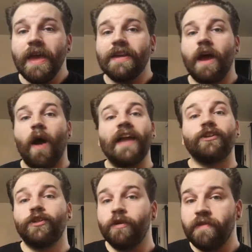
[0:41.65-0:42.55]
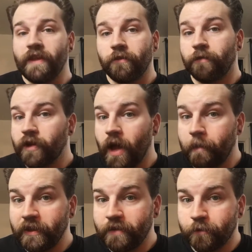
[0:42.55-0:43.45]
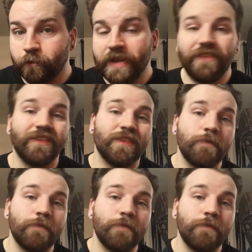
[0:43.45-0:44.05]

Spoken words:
Now, I do this for a couple different reasons.